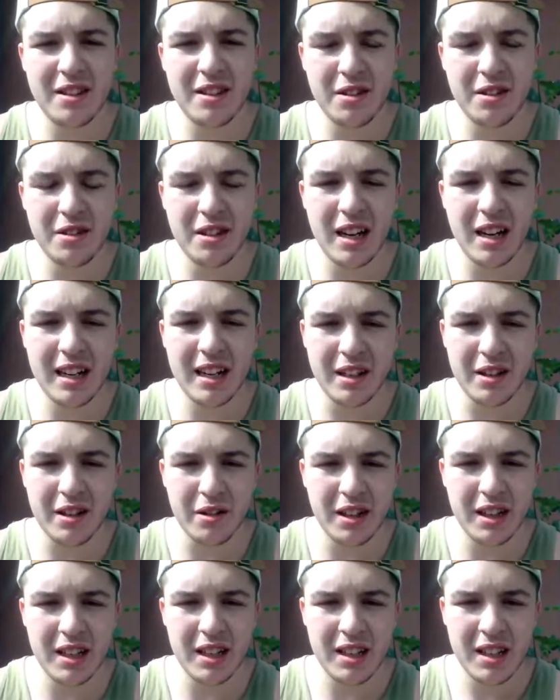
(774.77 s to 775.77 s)
dude, I
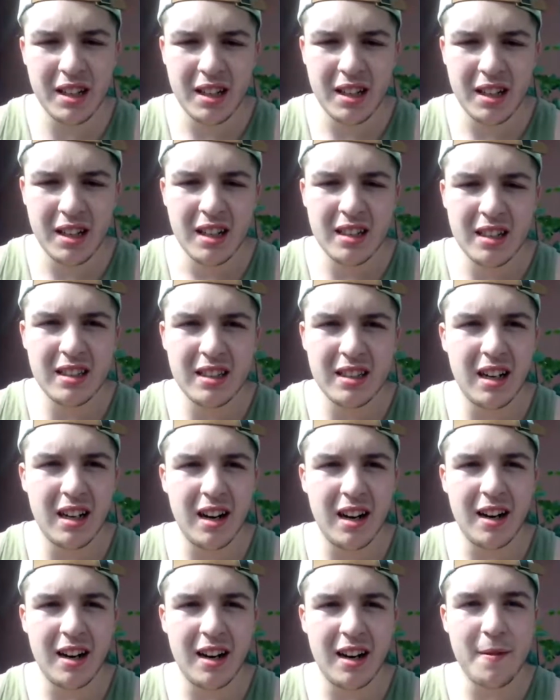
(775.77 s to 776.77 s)
agree.
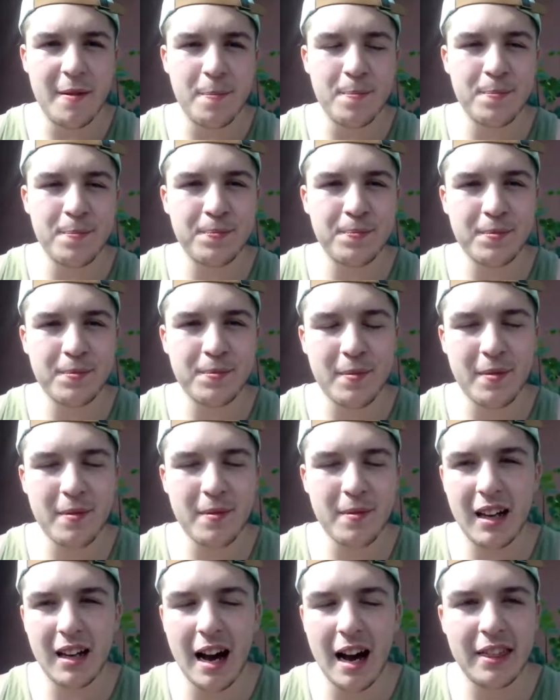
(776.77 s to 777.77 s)
I
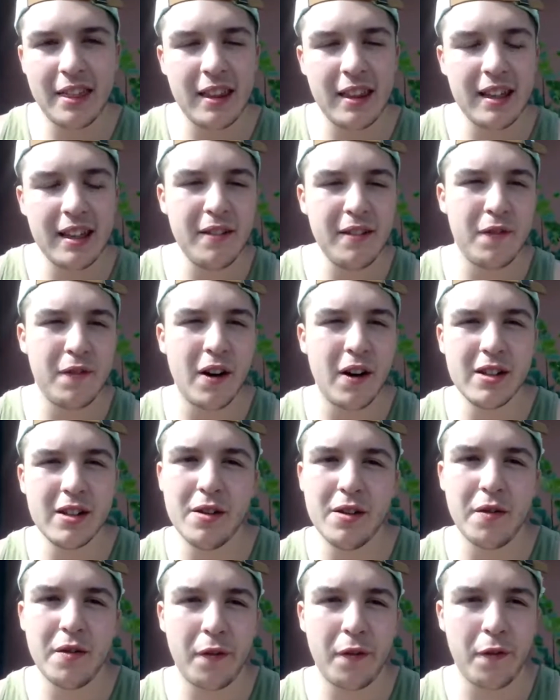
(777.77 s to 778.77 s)
think
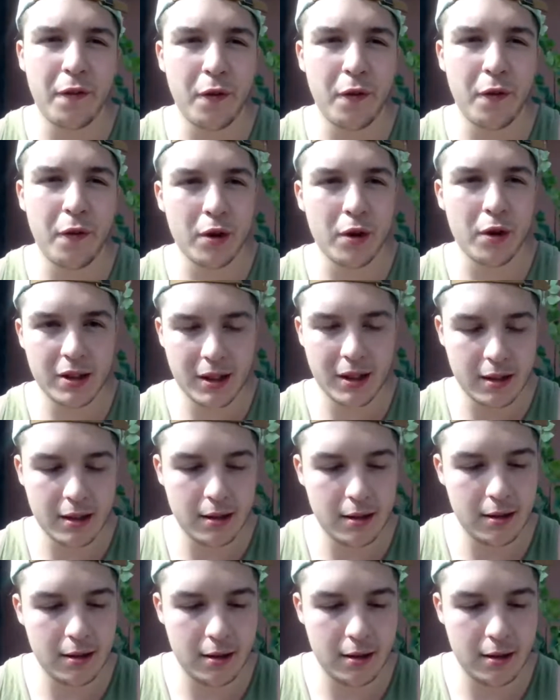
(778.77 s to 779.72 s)
Fallout 4 just